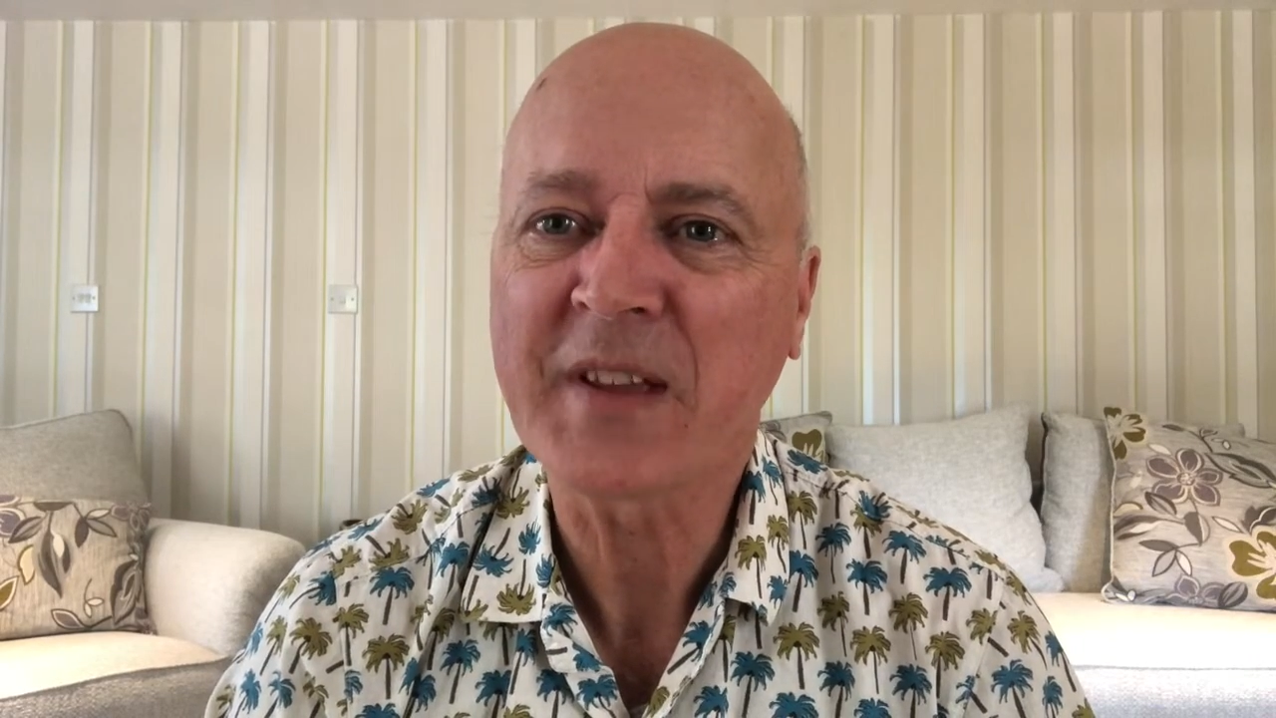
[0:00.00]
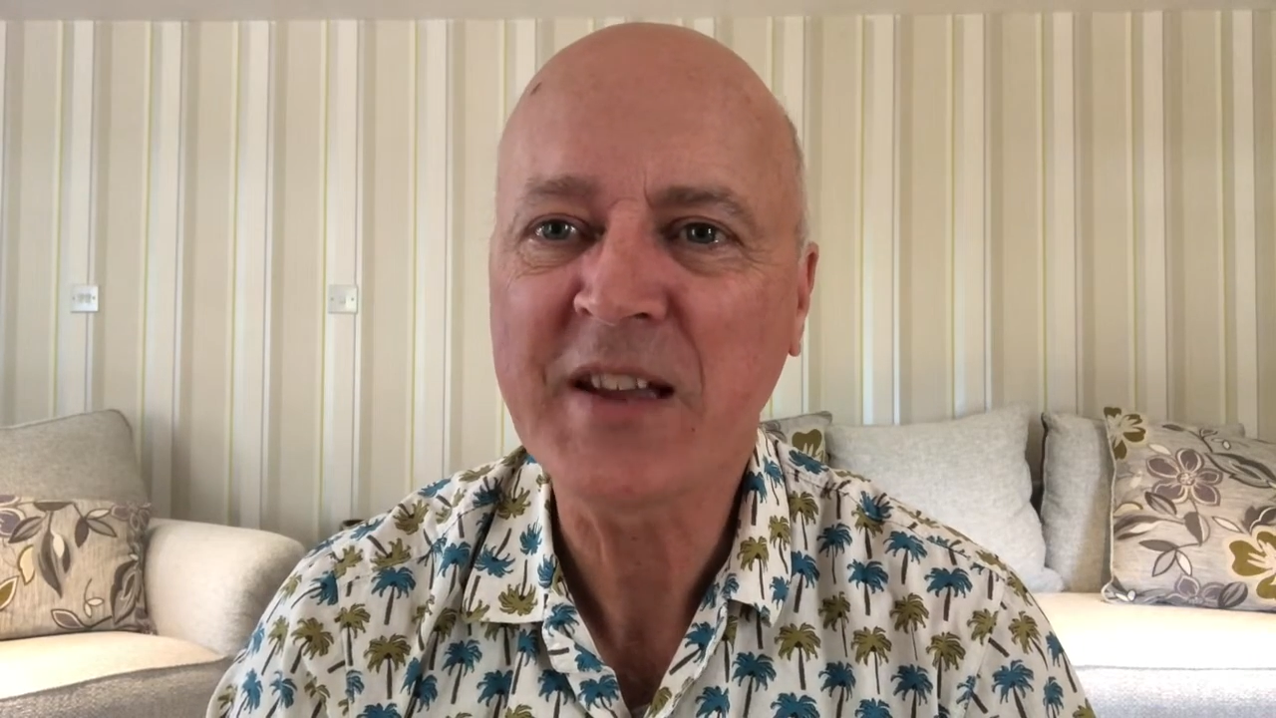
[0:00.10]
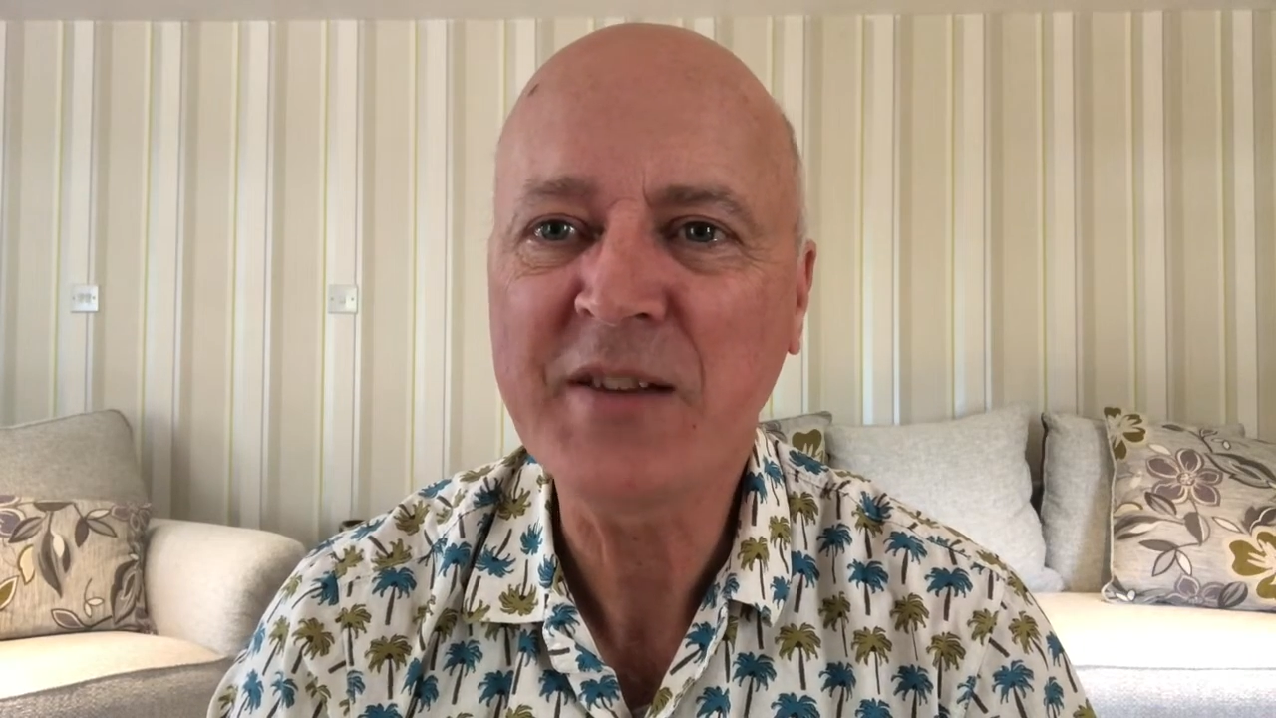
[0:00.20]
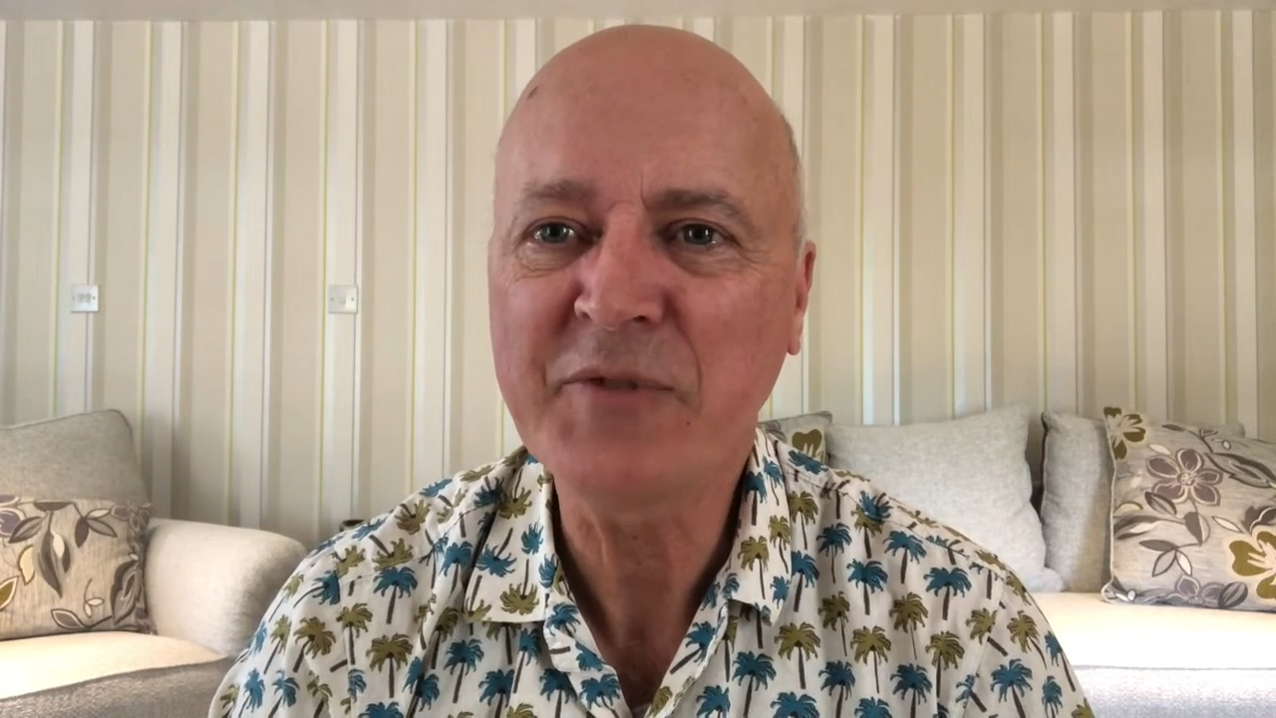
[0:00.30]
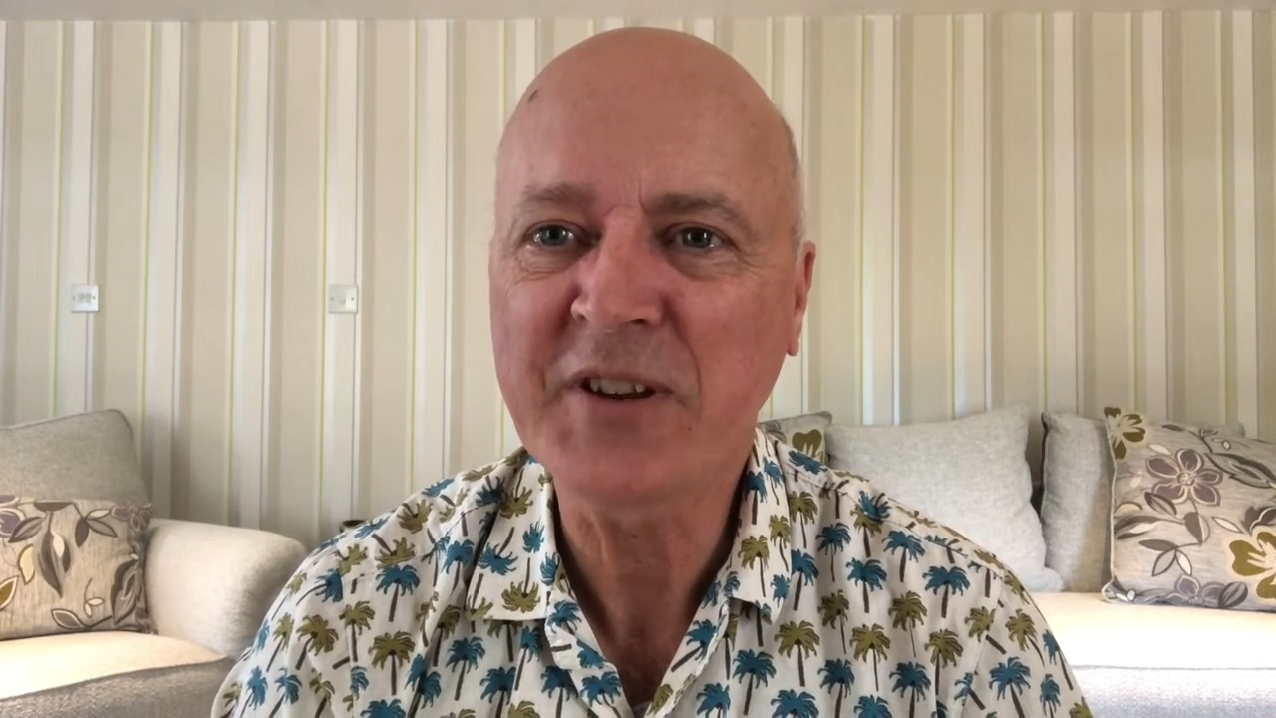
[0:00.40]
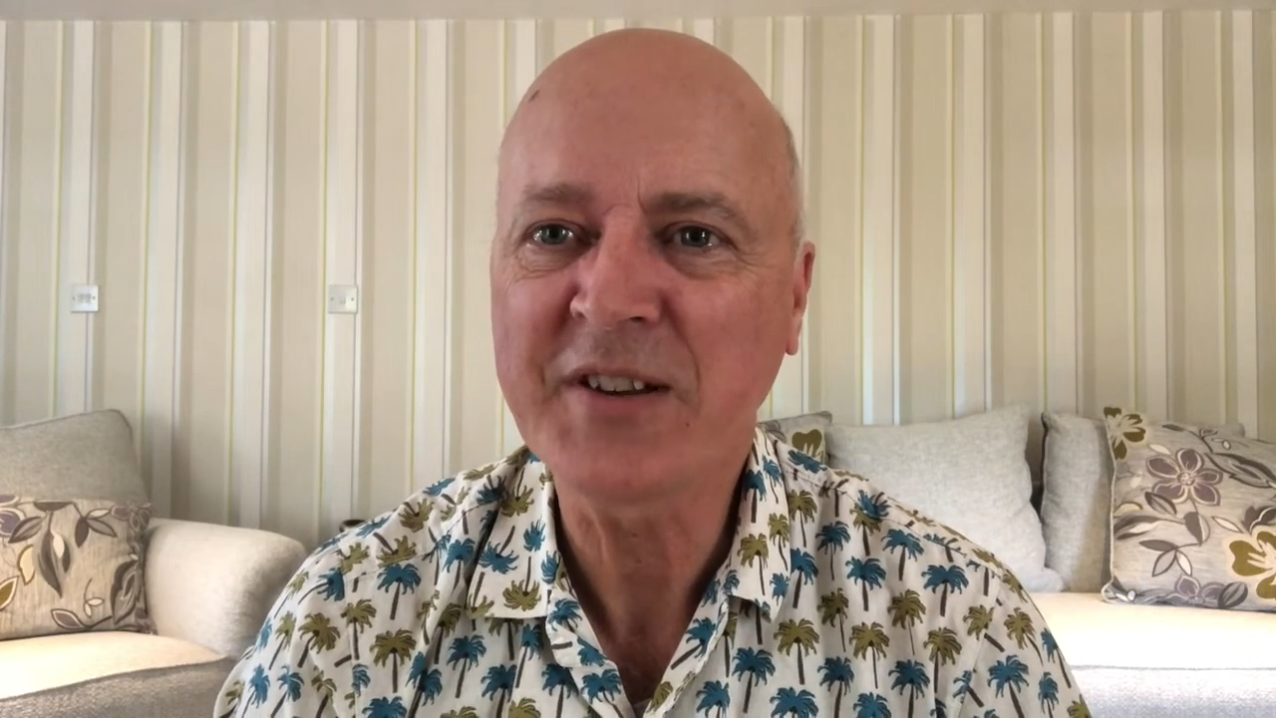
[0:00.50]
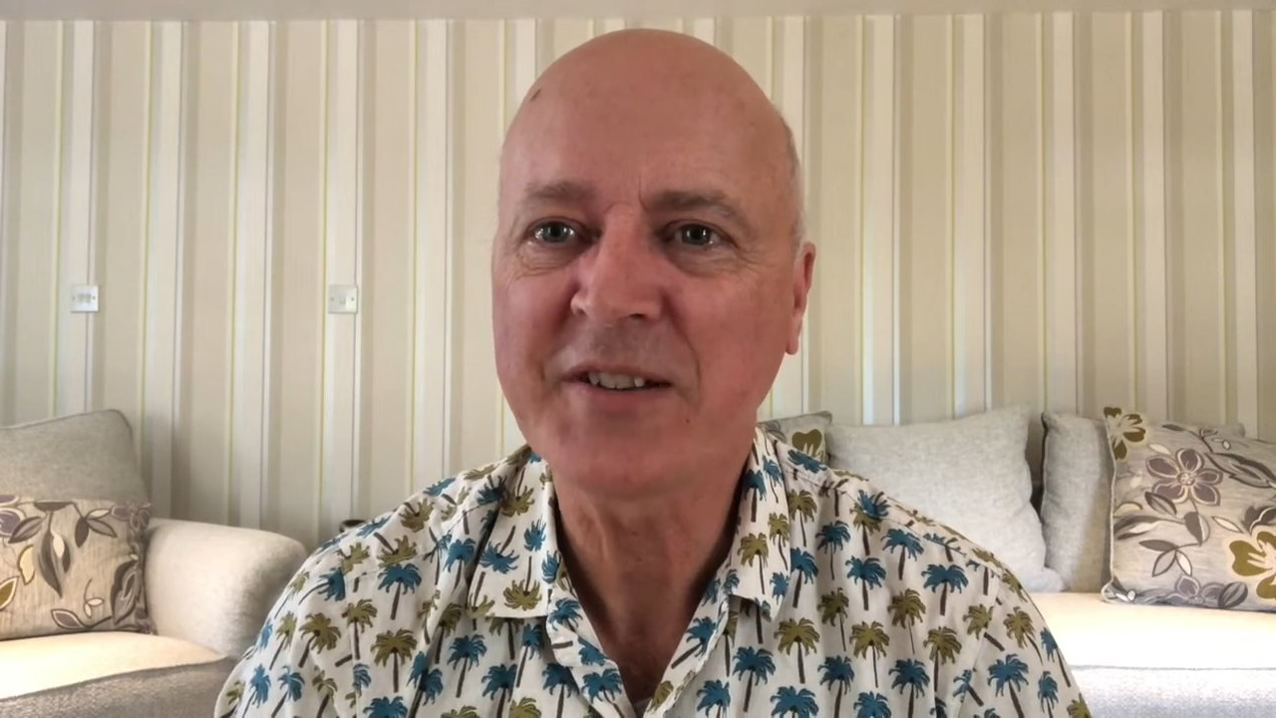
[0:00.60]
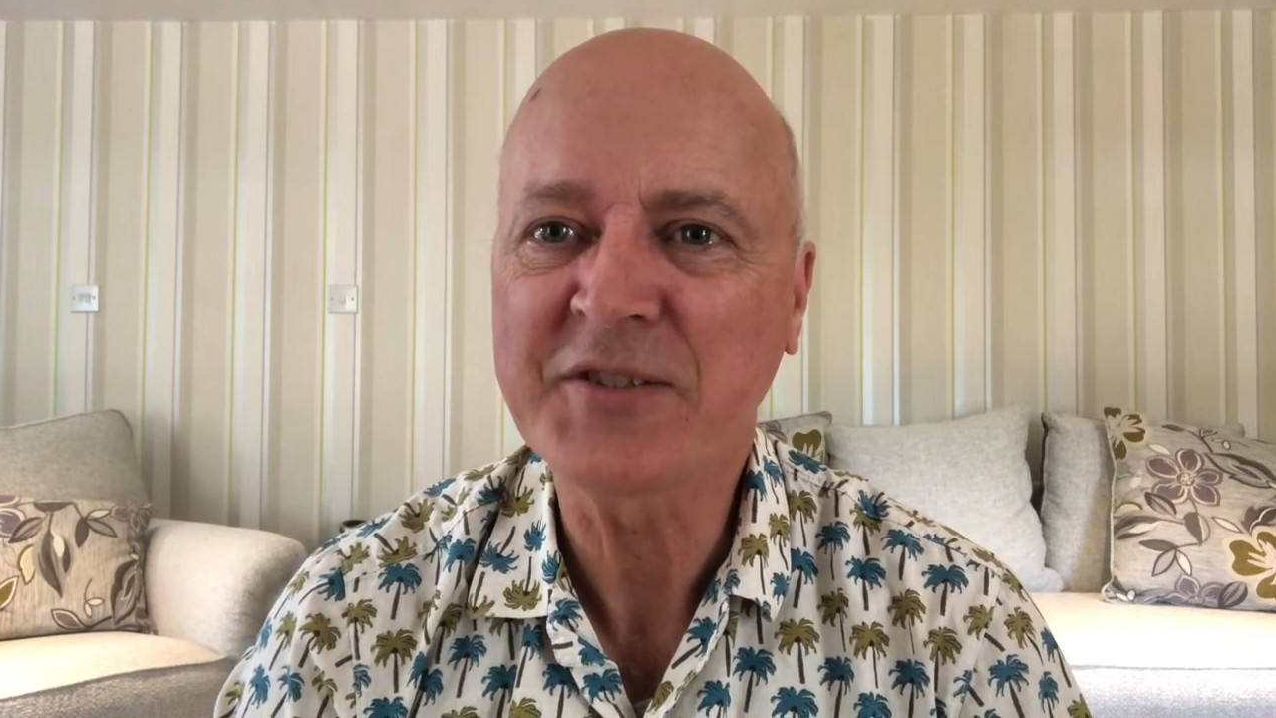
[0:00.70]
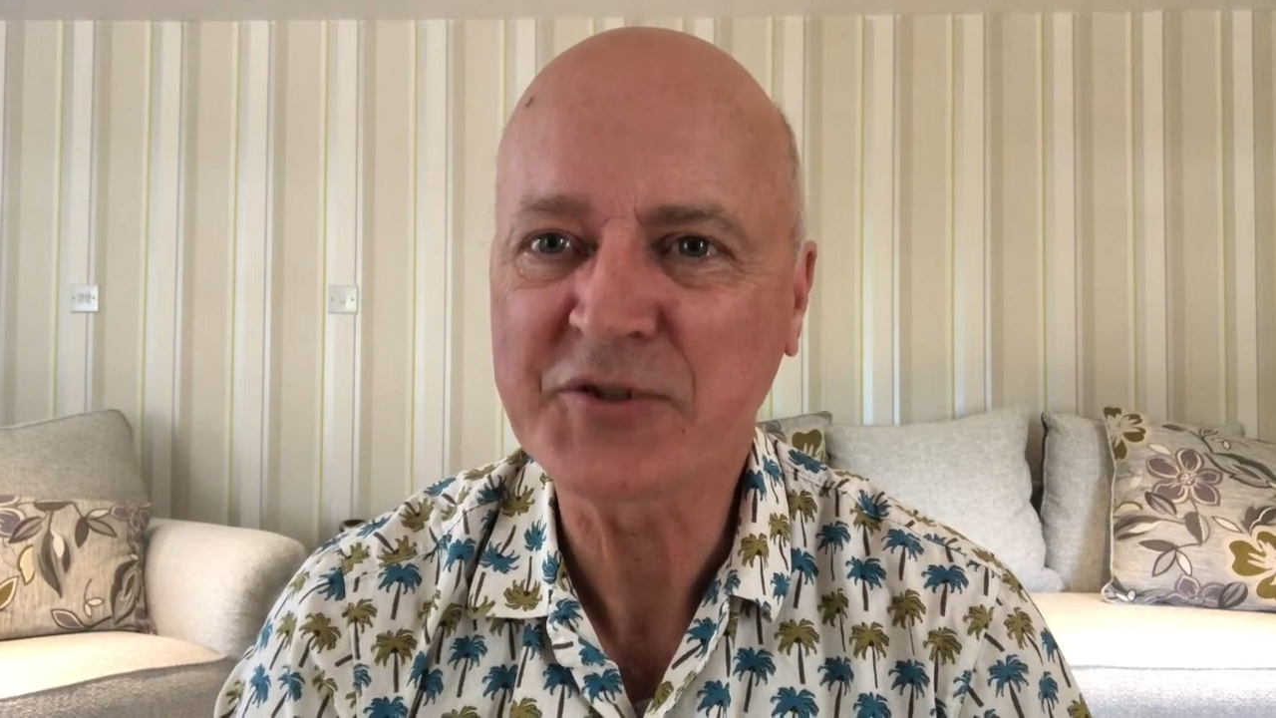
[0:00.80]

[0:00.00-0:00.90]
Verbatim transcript: evening